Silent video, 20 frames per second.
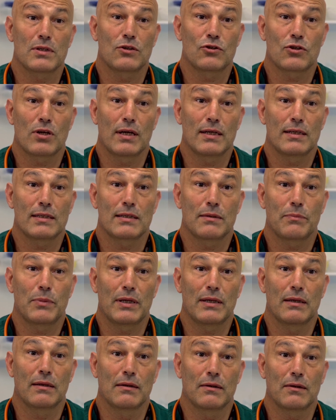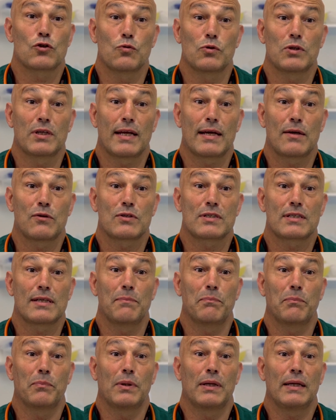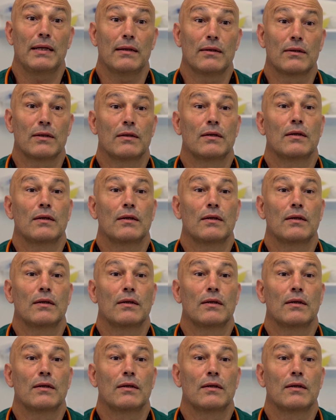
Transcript: are tried to be sorted out simply,